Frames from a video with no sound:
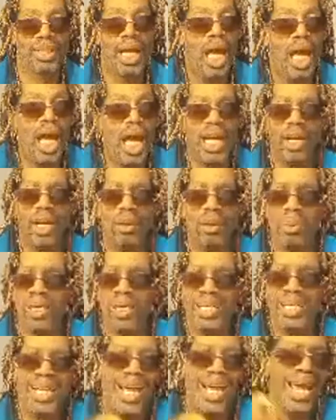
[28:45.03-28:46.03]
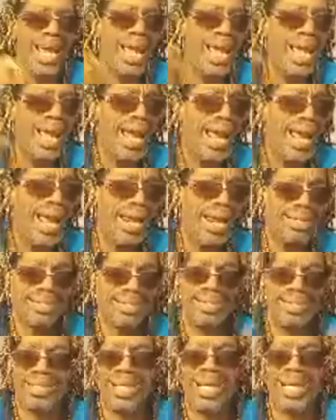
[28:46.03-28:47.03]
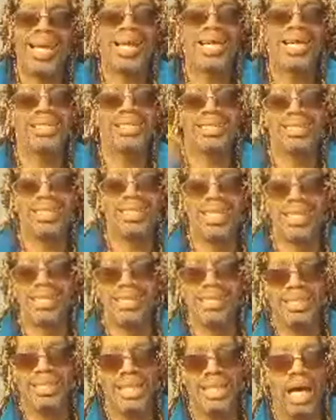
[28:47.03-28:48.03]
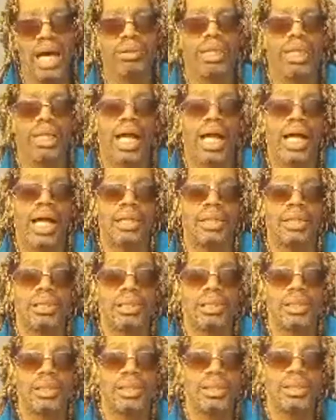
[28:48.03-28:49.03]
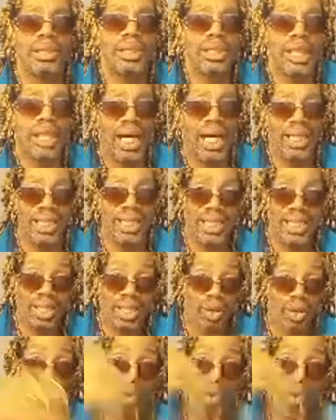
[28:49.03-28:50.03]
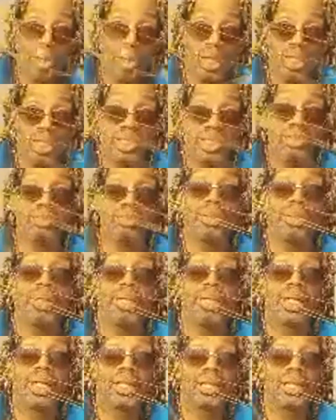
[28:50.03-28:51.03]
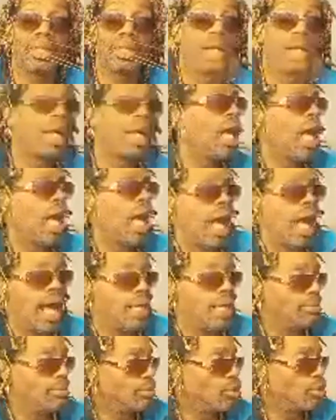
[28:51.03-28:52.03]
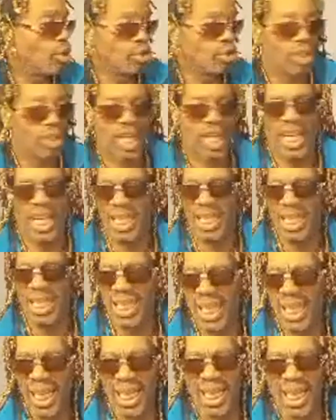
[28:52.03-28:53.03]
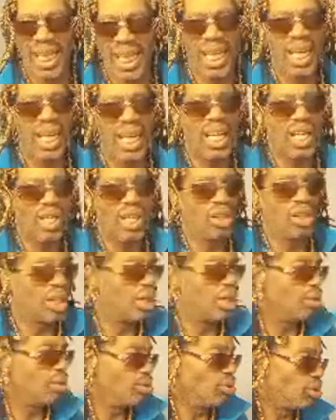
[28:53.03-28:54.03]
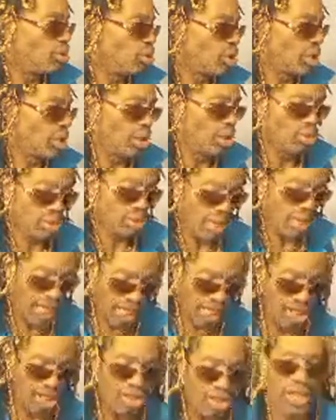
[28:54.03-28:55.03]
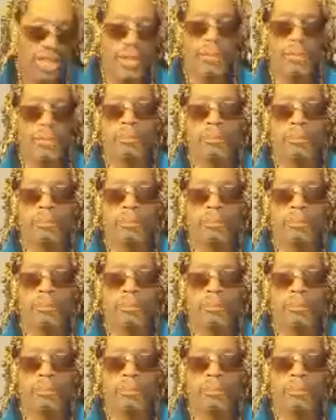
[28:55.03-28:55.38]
And it could be years and years and years down the line. And this cord can still be connected. And, you can get sick. You can lose energy.